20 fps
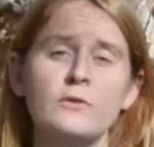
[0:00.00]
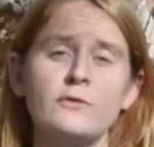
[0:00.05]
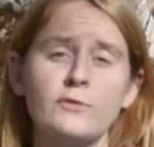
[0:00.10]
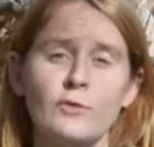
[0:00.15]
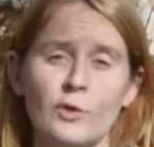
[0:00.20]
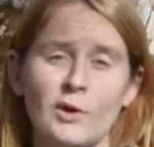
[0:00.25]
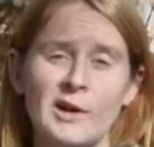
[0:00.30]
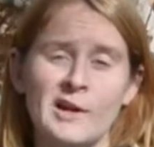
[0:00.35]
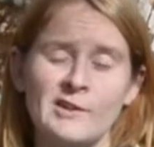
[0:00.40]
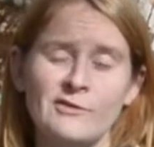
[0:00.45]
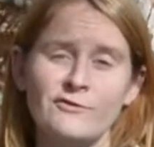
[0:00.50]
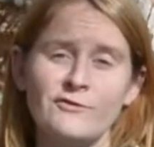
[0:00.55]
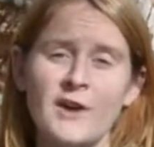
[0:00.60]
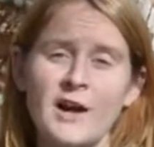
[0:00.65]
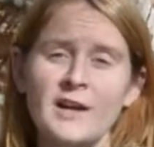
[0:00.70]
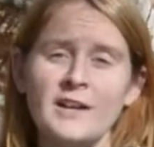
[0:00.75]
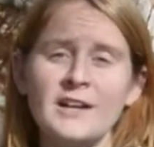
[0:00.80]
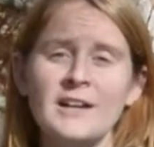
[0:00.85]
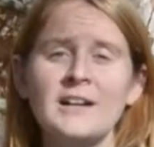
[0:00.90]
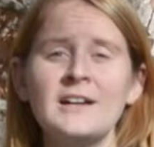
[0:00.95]
flora and
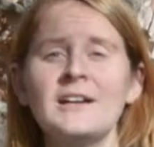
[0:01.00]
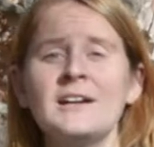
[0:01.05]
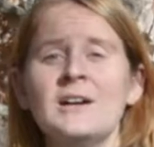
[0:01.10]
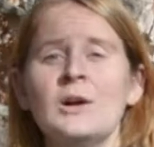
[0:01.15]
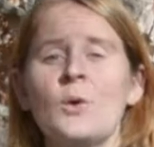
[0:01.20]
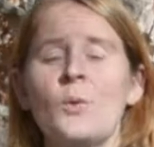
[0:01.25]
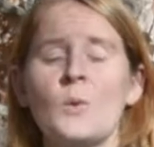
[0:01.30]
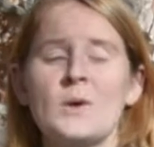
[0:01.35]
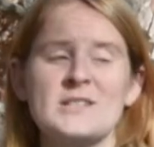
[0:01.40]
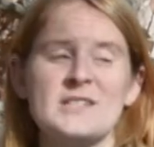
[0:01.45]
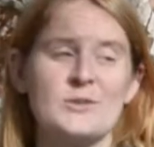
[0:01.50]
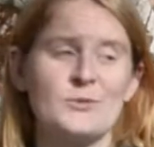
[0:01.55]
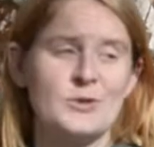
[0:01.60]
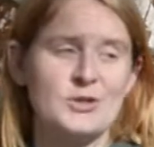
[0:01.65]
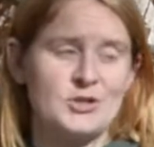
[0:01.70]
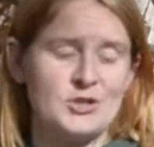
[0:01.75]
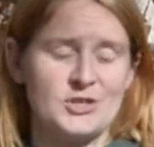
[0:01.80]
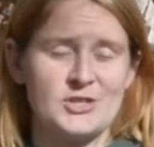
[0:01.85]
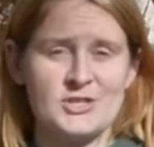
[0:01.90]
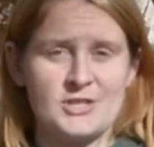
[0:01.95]
fauna once it
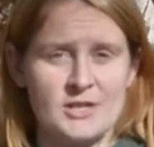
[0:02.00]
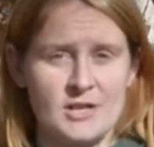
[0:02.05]
reaches